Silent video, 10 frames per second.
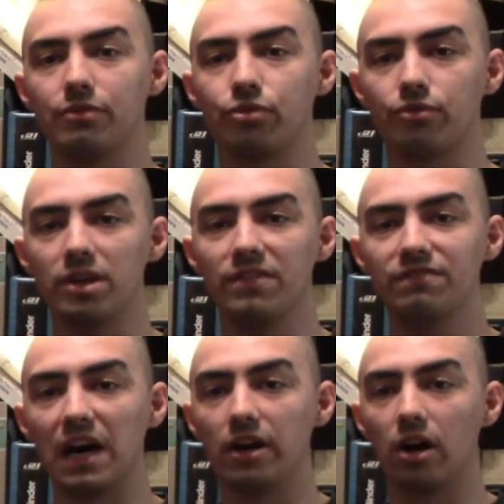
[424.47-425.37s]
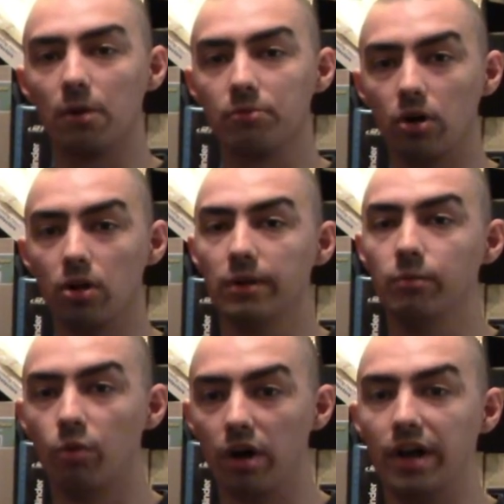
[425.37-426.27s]
three firearms all
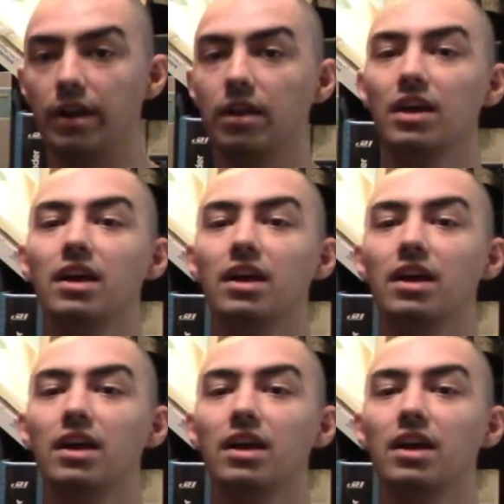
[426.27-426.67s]
in one.